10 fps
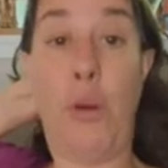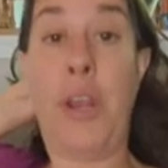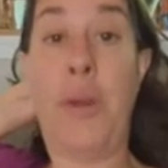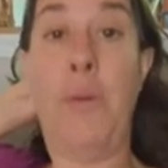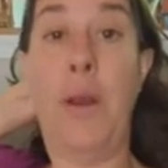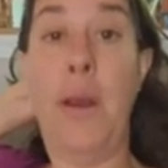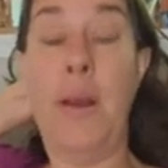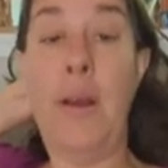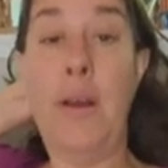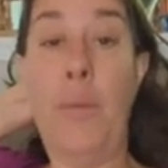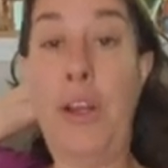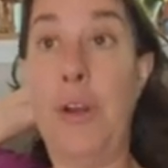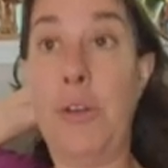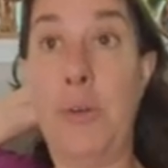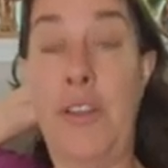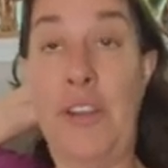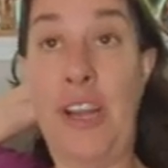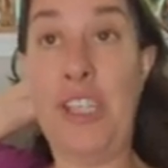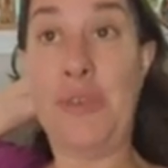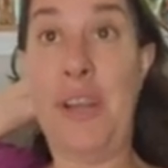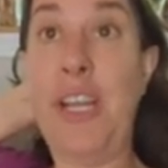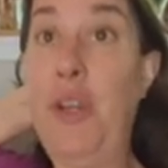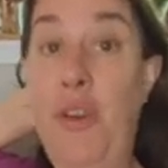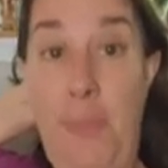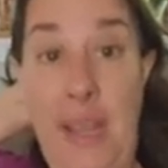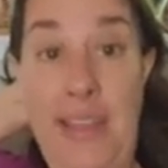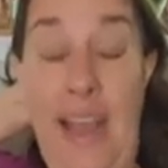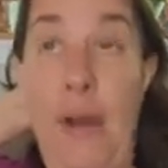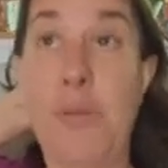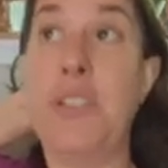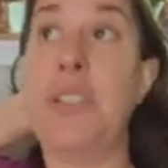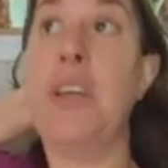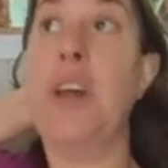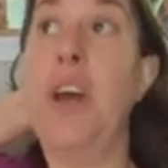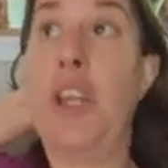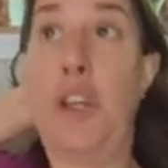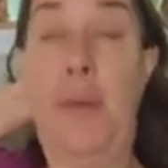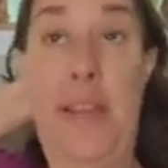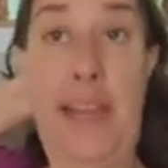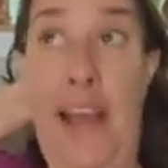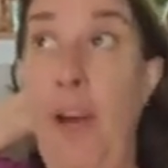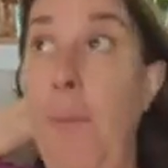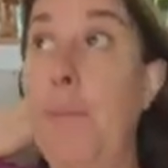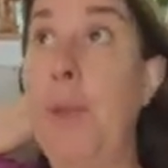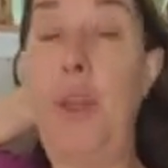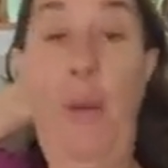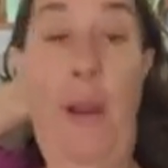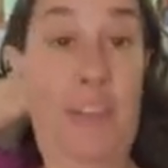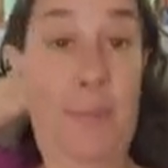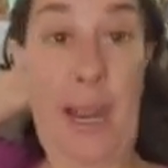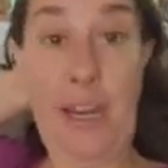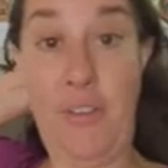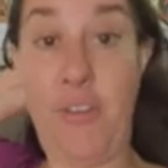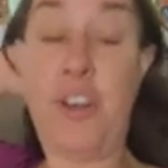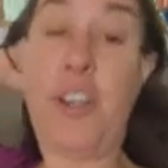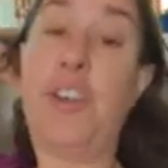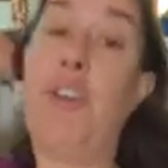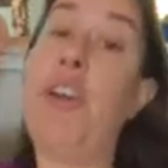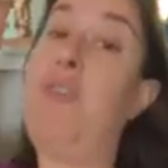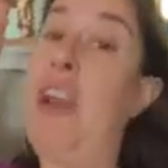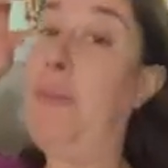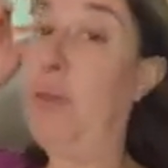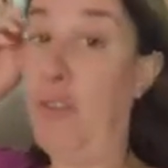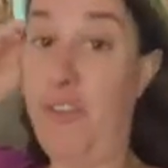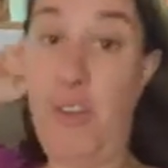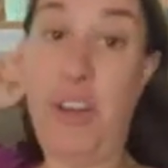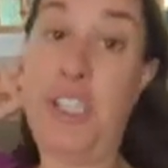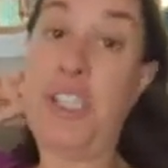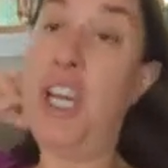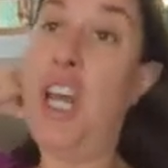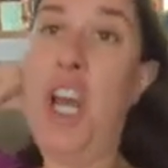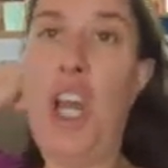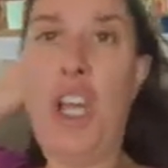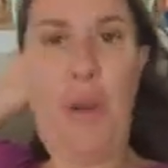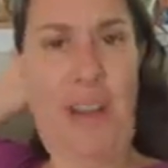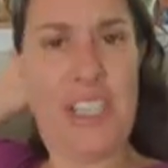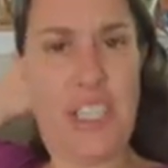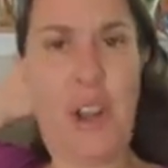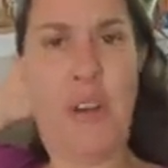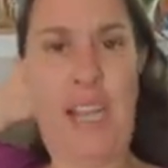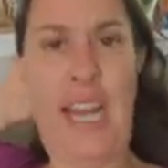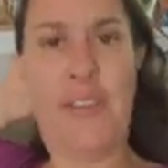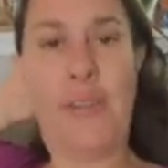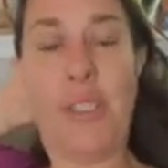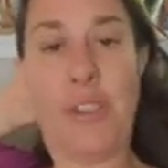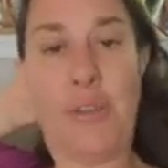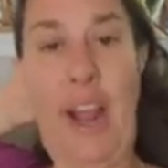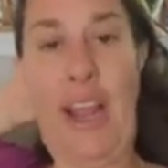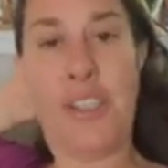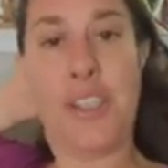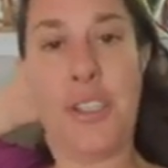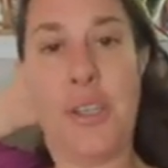you. When you go to another country, you've picked the house, you pick the help, you have to buy your furniture, you've got to pick one furnished. You have to start kind of from scratch.